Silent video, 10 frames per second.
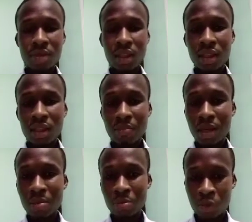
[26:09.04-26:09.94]
the
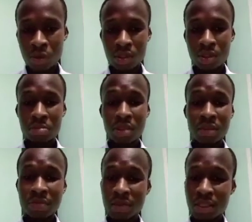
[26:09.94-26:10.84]
backbones being
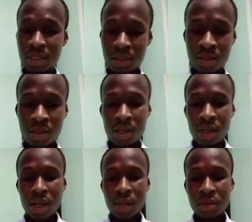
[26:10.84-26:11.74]
infected.
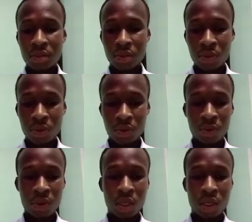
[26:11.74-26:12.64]
And so
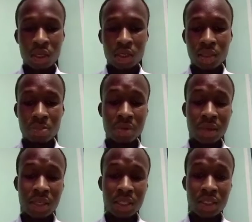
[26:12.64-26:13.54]
the
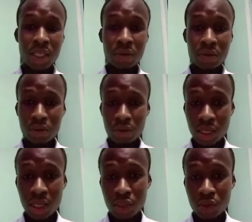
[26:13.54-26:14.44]
prevalence increases with
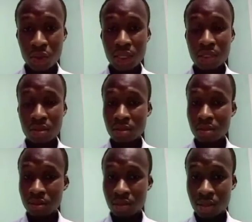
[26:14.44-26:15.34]
age. So as
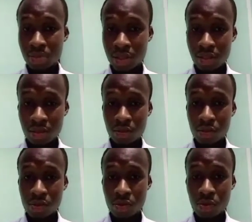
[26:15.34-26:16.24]
the person grows
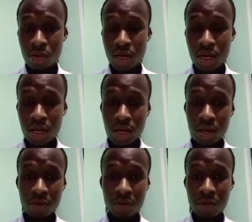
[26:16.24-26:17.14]
older, for
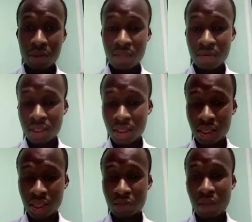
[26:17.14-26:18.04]
about 70 years,
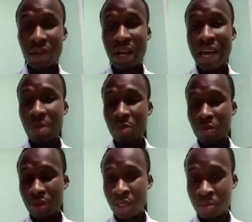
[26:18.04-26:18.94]
we have a higher
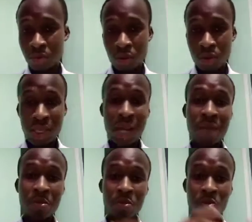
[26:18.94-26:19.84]
prevalence because they have a
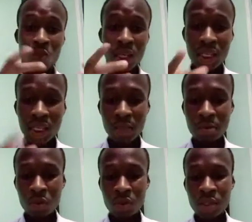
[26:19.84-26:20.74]
weakened
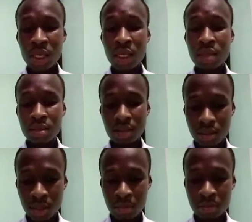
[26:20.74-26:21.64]
immune
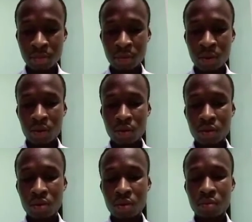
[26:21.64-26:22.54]
system.
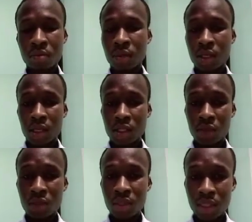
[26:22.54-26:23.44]
So it's shown
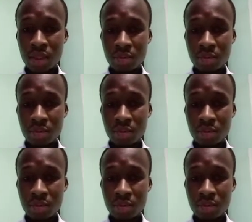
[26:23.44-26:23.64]
that